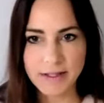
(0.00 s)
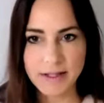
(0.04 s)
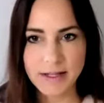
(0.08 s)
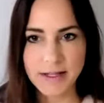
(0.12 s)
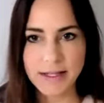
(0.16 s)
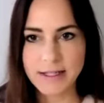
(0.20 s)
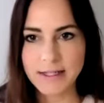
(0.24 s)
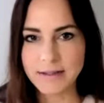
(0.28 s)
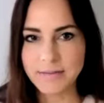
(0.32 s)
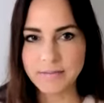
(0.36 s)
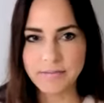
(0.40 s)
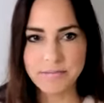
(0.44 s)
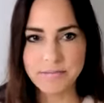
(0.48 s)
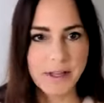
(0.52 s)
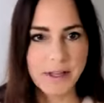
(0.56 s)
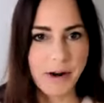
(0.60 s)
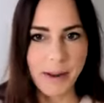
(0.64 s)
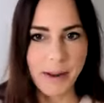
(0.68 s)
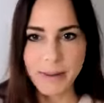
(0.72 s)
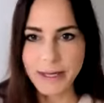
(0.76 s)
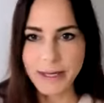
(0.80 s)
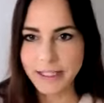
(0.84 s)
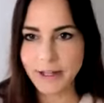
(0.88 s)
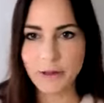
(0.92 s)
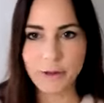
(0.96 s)
I'm
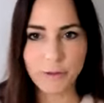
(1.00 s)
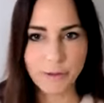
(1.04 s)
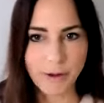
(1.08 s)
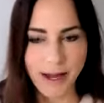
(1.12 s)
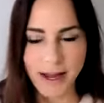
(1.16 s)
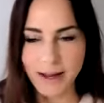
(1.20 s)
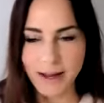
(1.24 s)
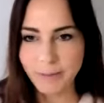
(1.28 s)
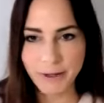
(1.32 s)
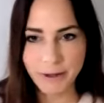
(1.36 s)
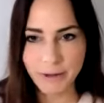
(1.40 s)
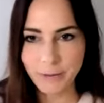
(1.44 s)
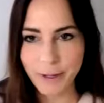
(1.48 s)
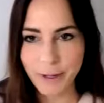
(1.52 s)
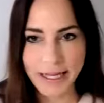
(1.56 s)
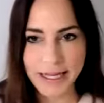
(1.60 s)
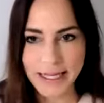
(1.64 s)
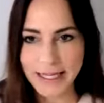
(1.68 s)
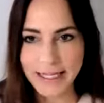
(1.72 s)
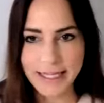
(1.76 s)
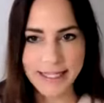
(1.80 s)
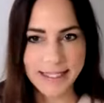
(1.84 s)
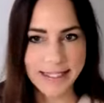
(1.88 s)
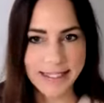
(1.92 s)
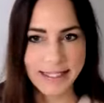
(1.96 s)

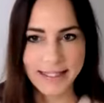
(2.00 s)
Lithuanian,